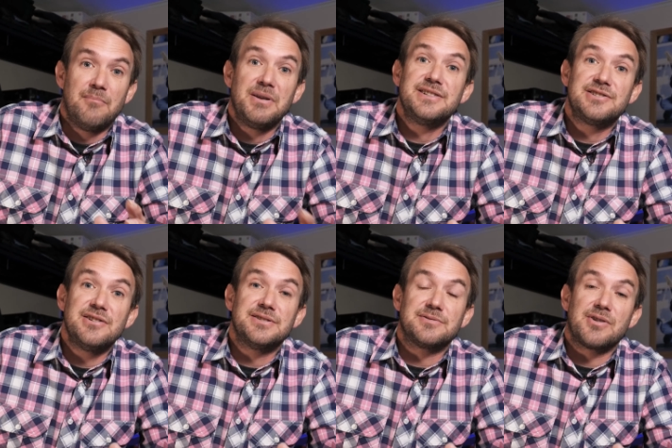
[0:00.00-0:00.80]
Please
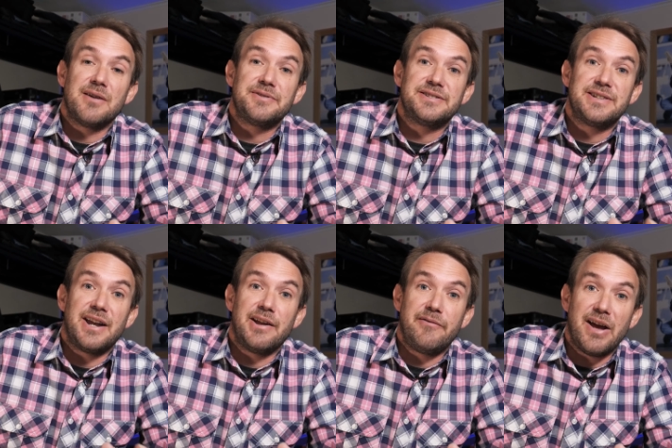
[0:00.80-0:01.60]
do subscribe to the
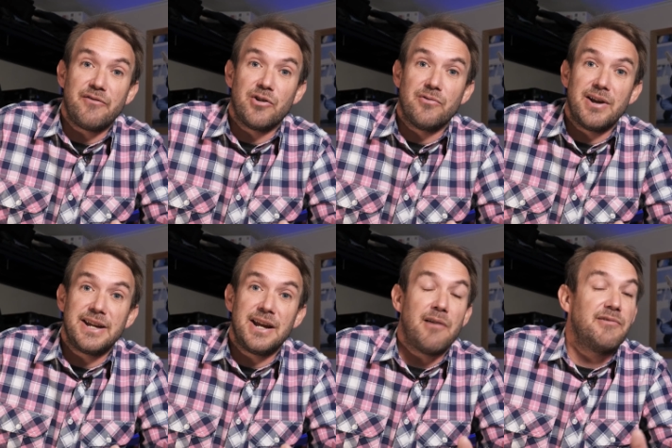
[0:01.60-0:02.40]
channel if you haven't
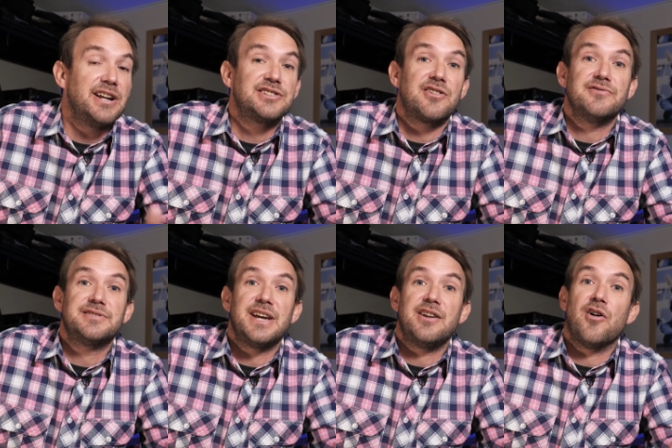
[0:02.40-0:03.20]
already. I release
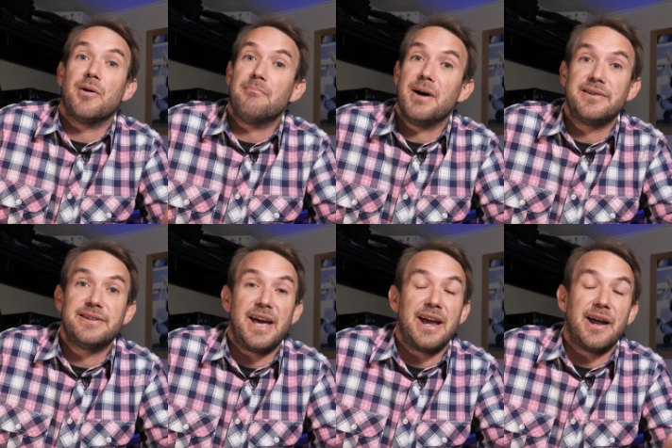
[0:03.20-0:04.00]
content on a
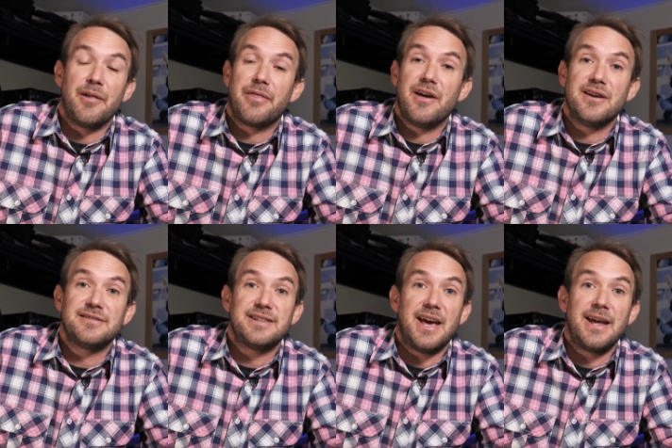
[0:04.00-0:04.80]
Monday and a
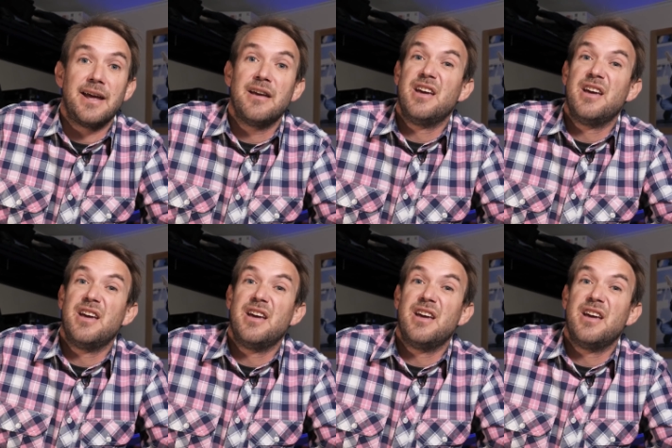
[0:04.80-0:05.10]
Thursday,